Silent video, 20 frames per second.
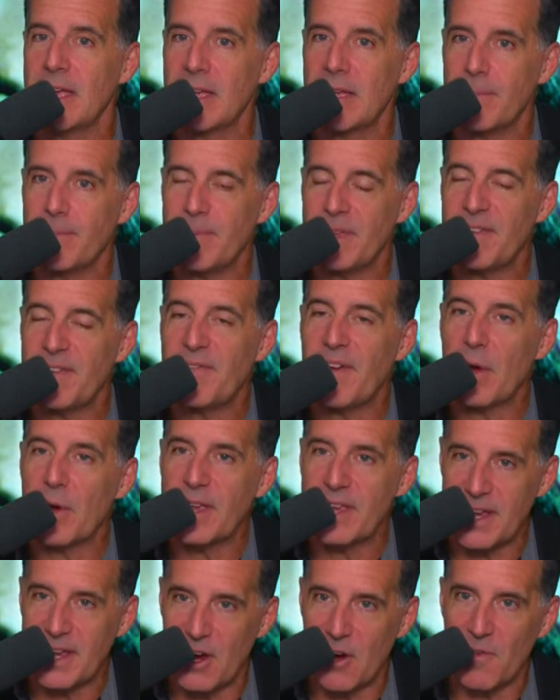Be
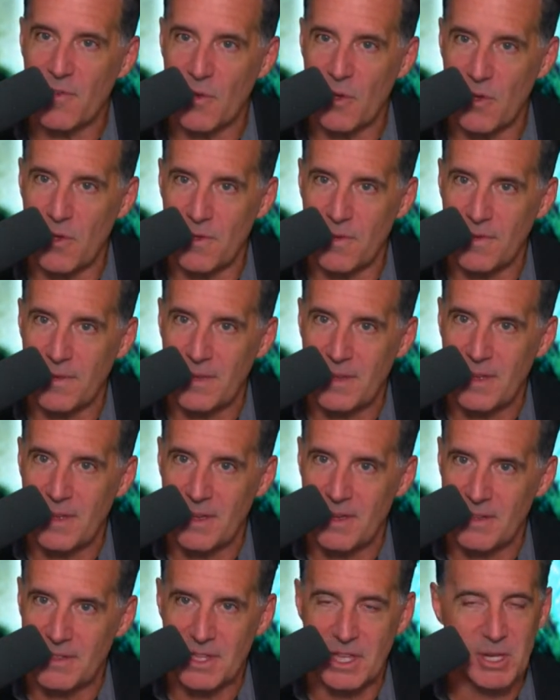very careful.
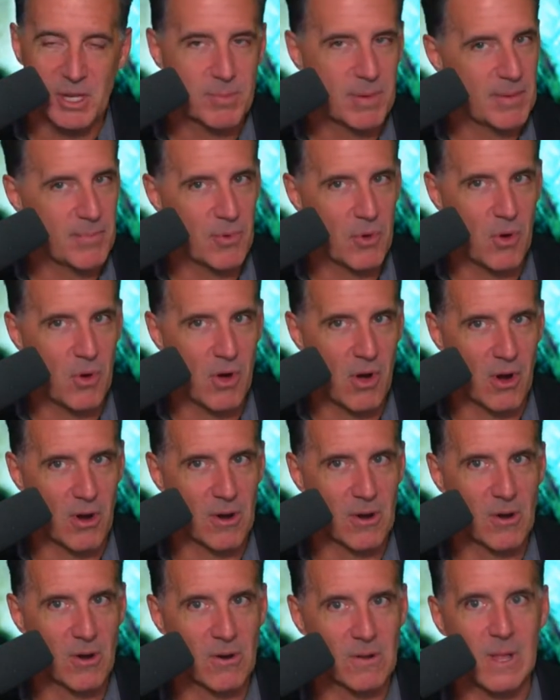These people
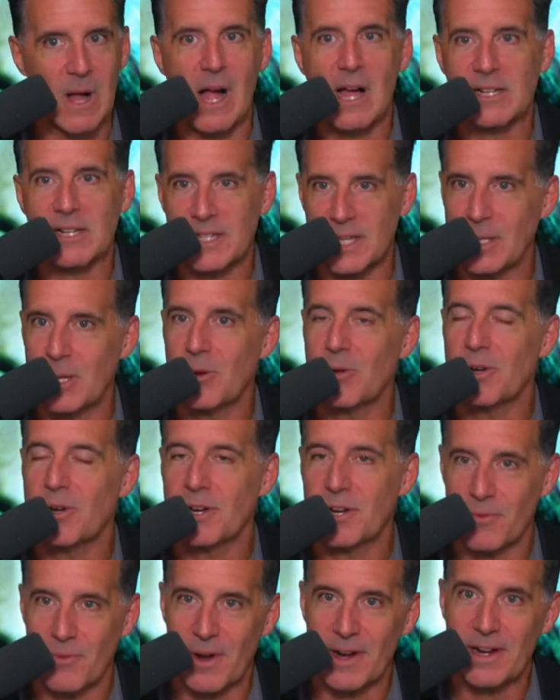are locked and loaded
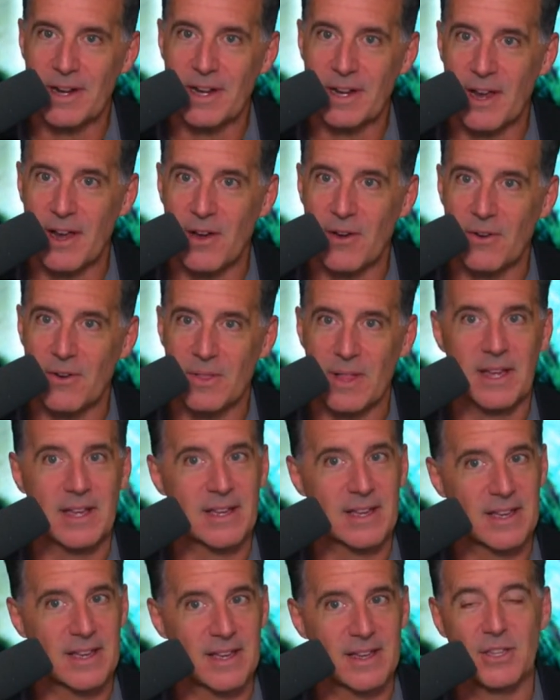and ready to go. Like
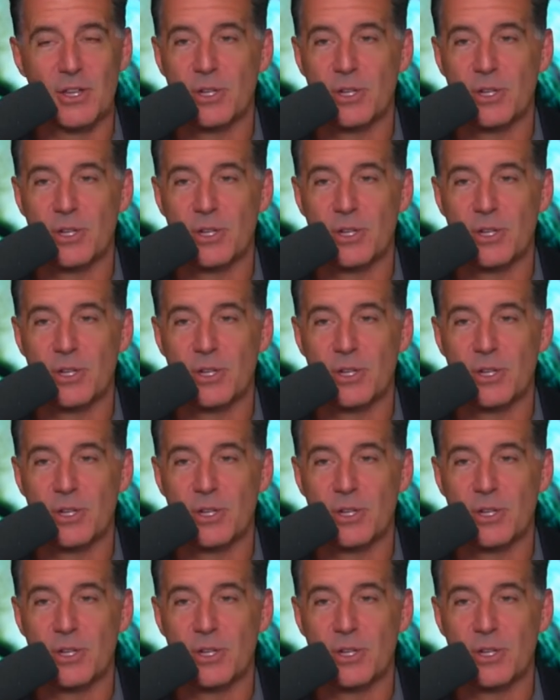there's